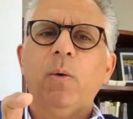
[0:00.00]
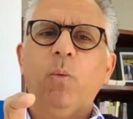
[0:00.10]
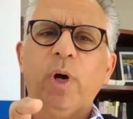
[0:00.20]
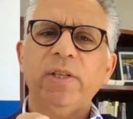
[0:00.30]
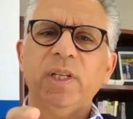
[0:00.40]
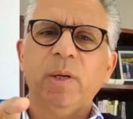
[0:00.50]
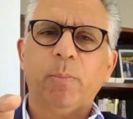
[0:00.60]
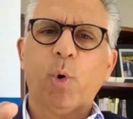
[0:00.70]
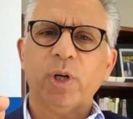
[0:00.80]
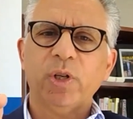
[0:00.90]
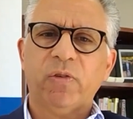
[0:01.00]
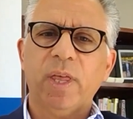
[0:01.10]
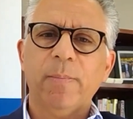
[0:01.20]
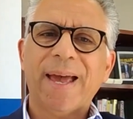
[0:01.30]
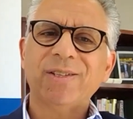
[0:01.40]
What is the importance for
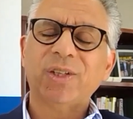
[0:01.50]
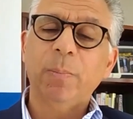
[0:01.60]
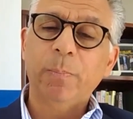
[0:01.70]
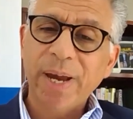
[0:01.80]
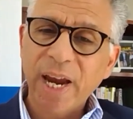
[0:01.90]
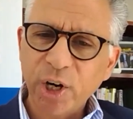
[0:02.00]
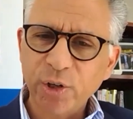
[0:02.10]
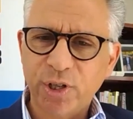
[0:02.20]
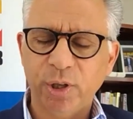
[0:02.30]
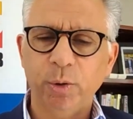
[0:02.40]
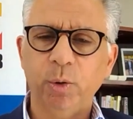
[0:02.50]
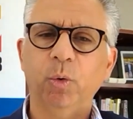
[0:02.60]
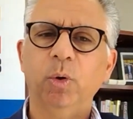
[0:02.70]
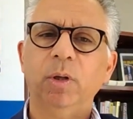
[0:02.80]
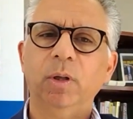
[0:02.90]
them as compared
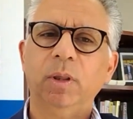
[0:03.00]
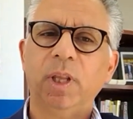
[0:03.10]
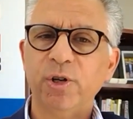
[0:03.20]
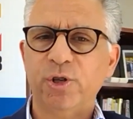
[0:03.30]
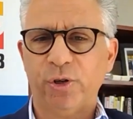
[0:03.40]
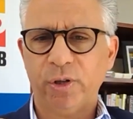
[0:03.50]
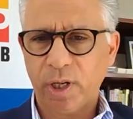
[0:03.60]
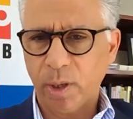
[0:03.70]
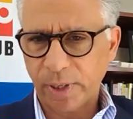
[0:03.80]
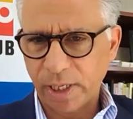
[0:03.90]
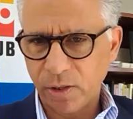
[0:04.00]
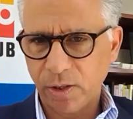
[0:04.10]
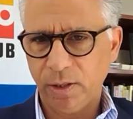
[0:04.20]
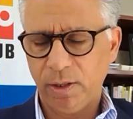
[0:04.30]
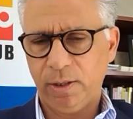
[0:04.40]
to larger companies?